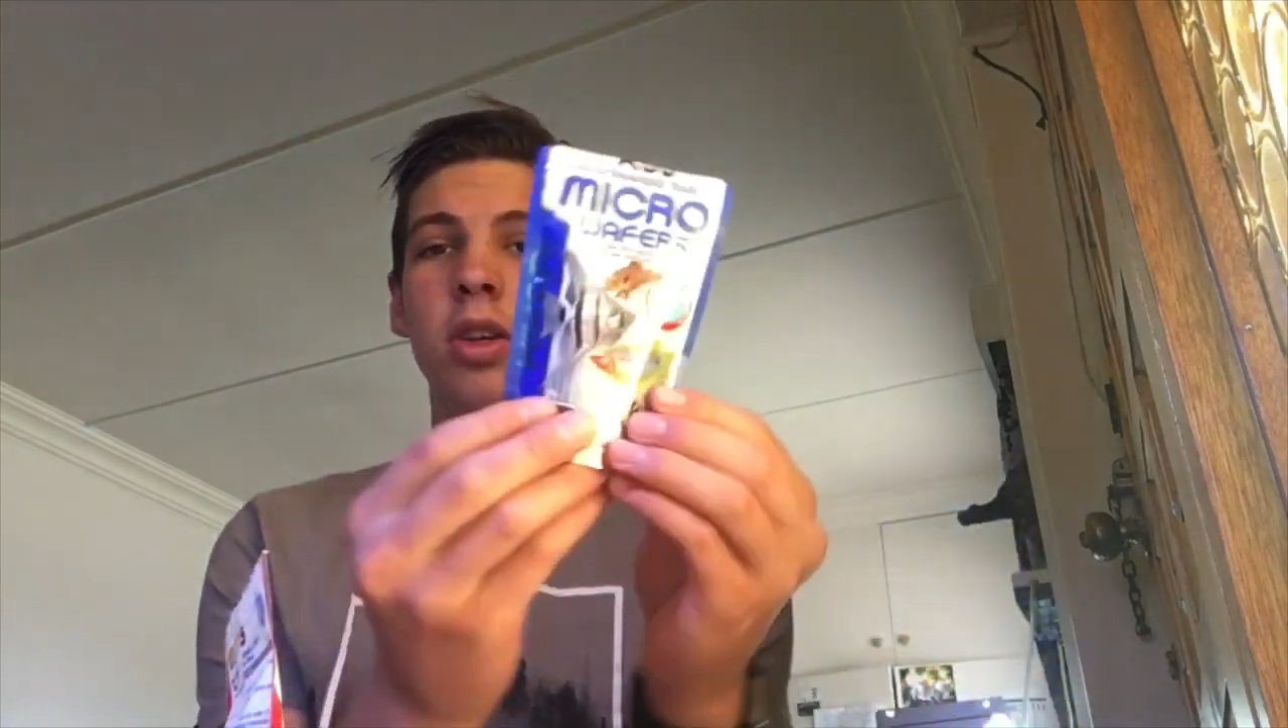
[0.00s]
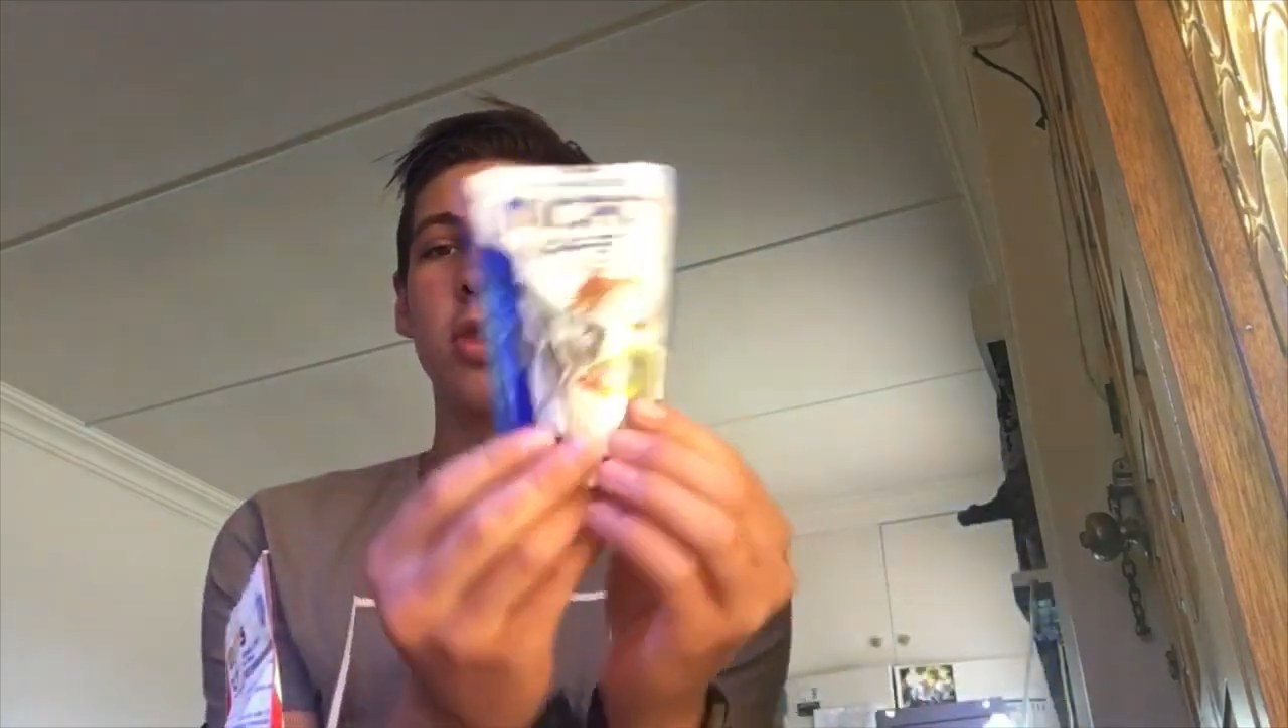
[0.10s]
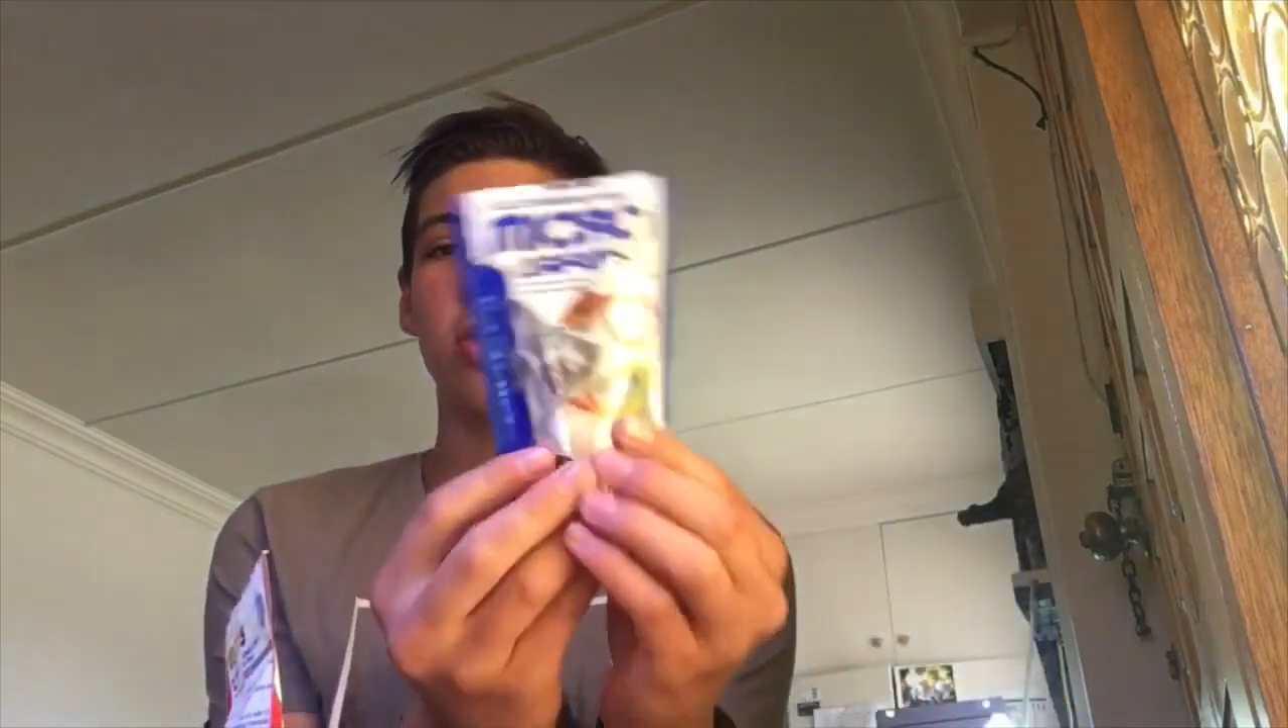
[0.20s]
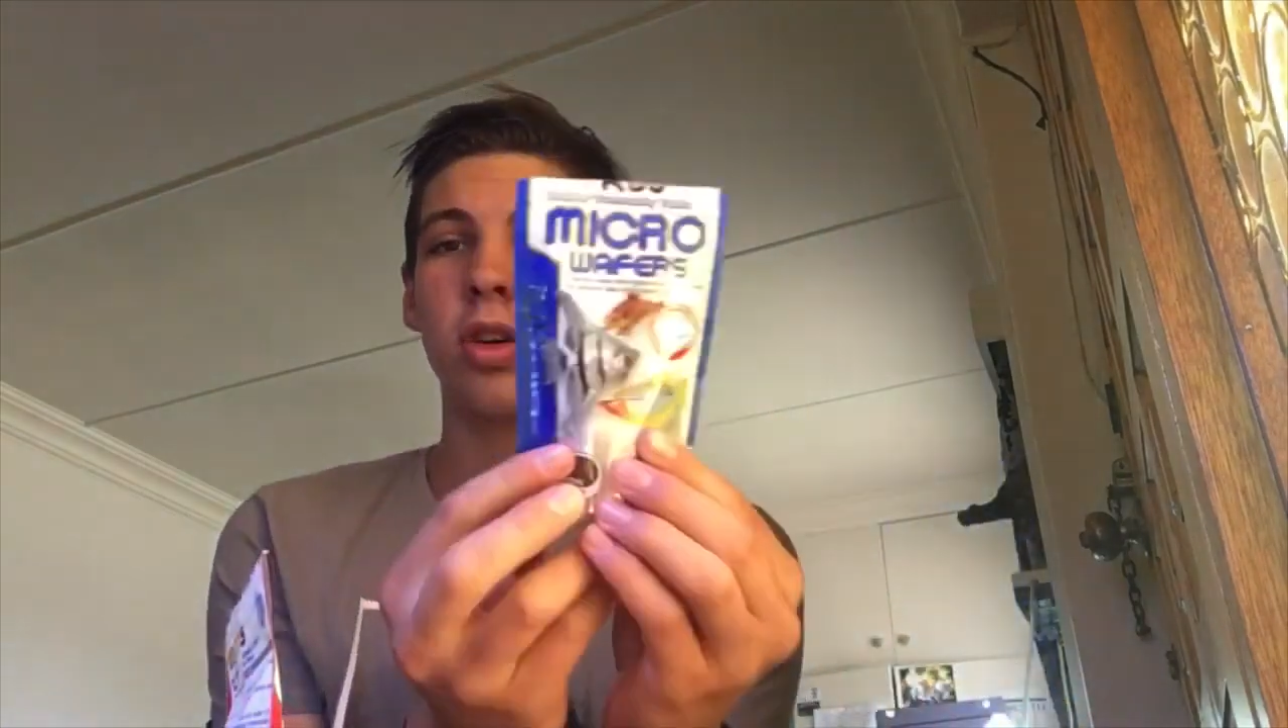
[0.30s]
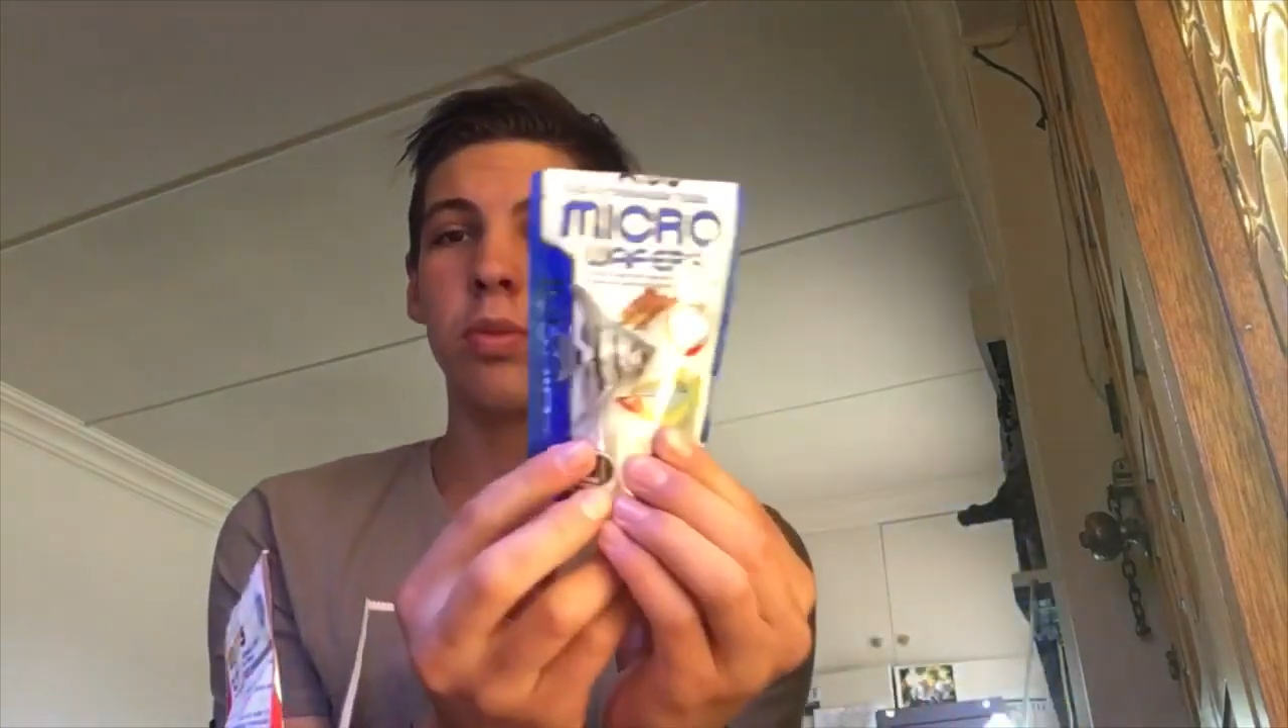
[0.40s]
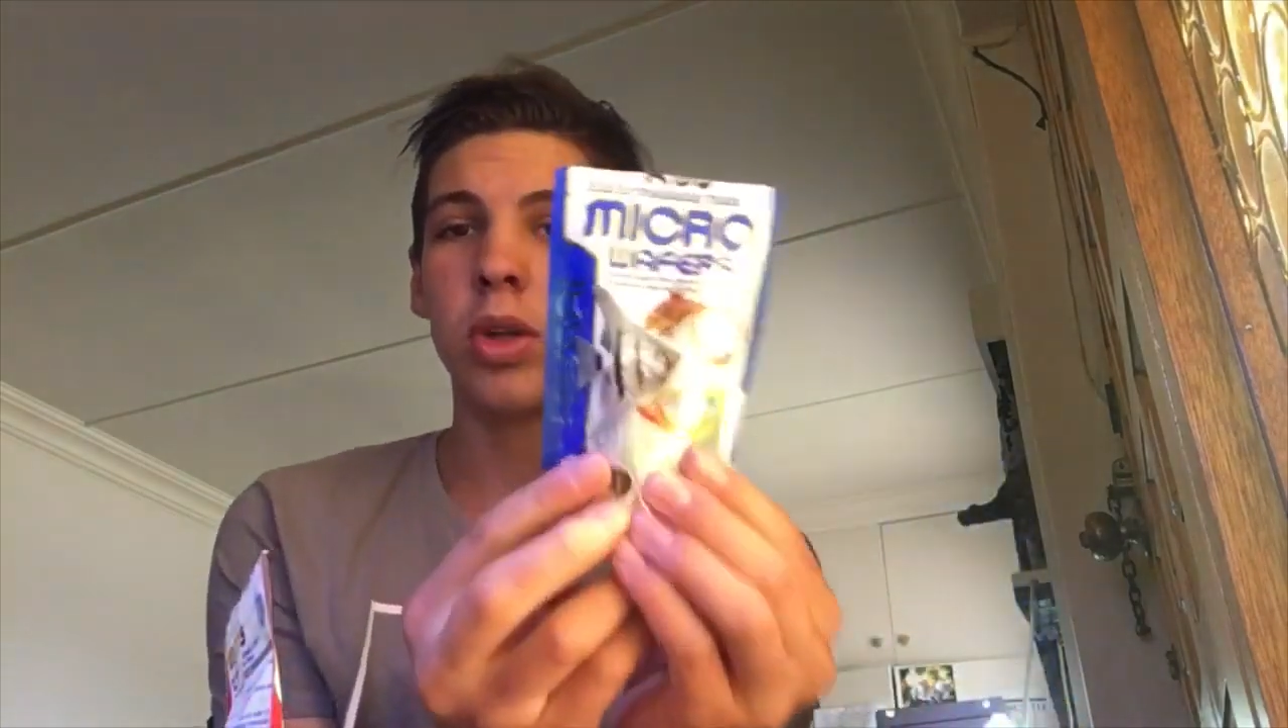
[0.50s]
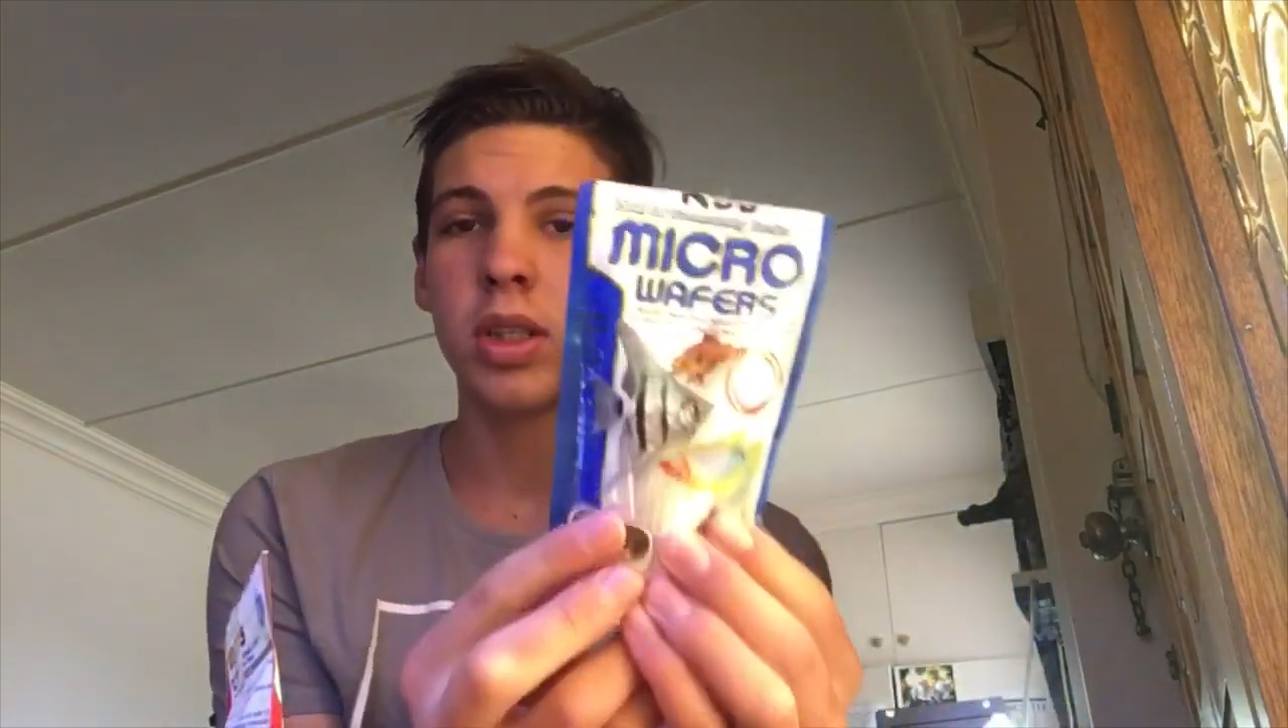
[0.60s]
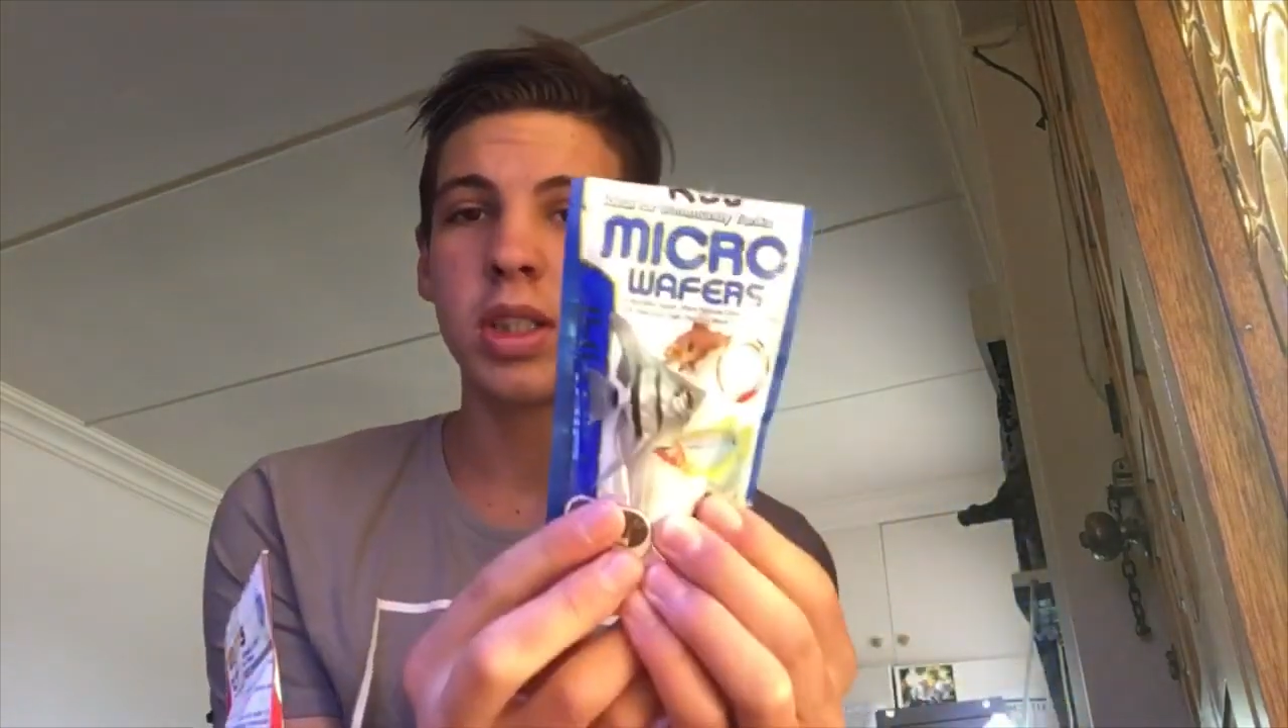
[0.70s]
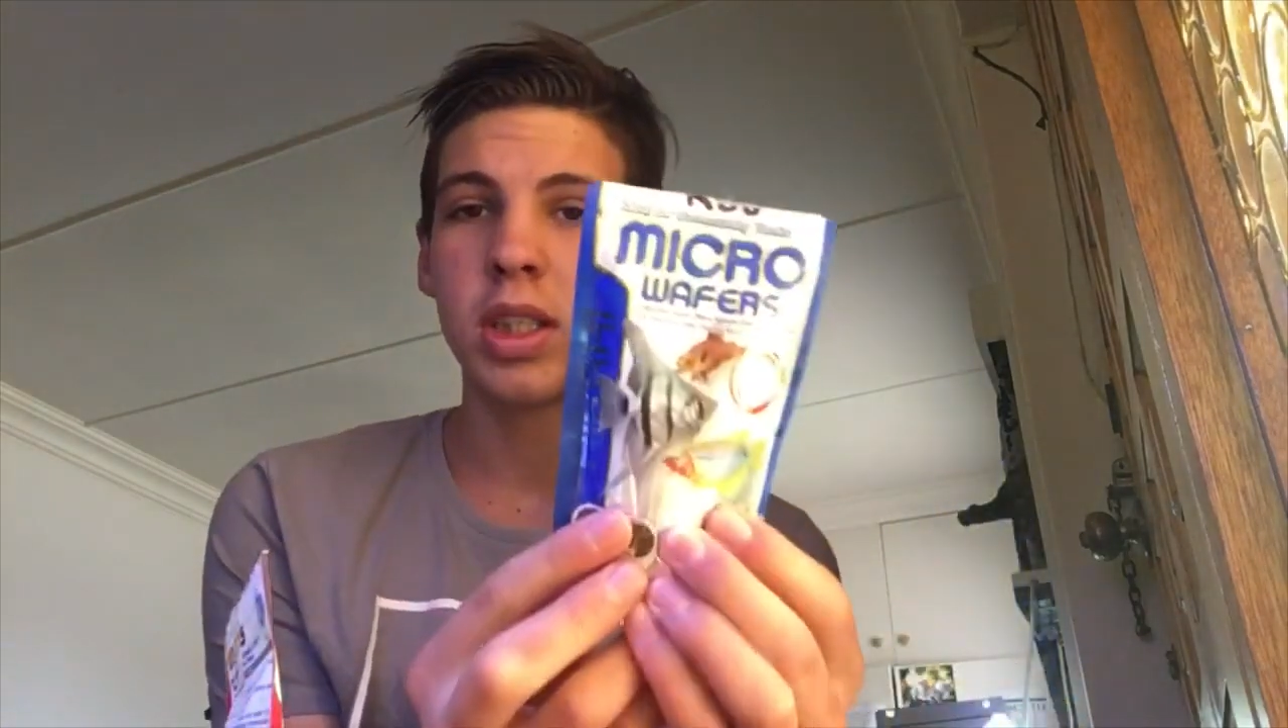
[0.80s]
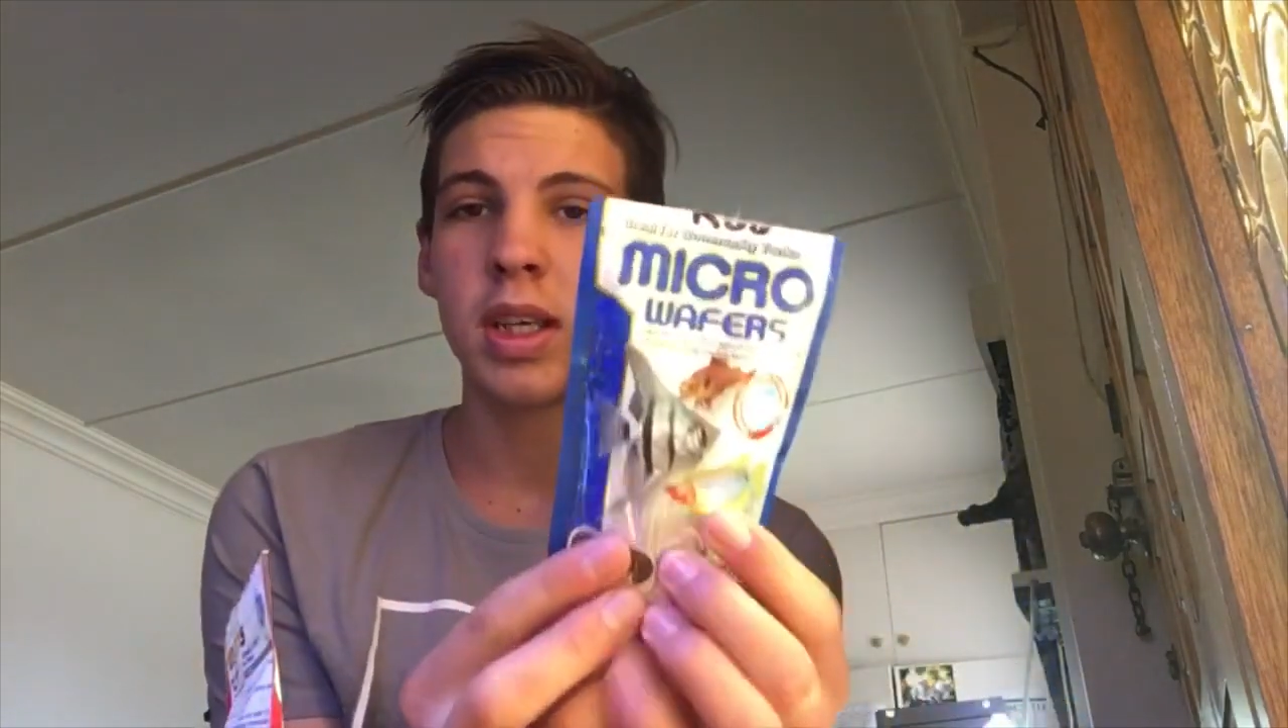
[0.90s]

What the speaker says: use for community